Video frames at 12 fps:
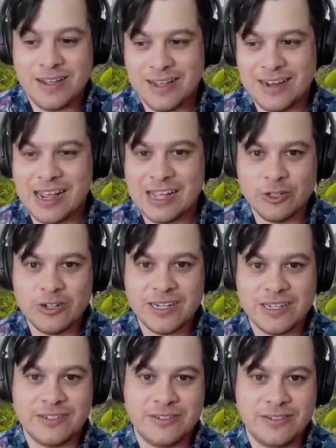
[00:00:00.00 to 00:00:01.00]
I
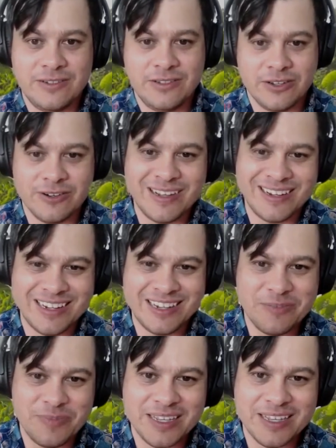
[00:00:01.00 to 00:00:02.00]
alluded to it in the
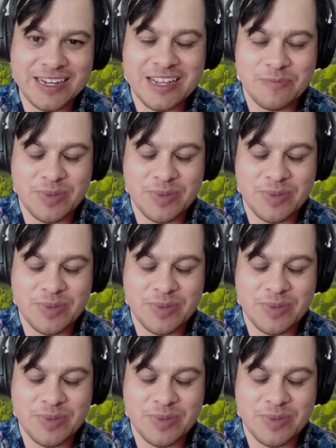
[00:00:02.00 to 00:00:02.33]
beginning, but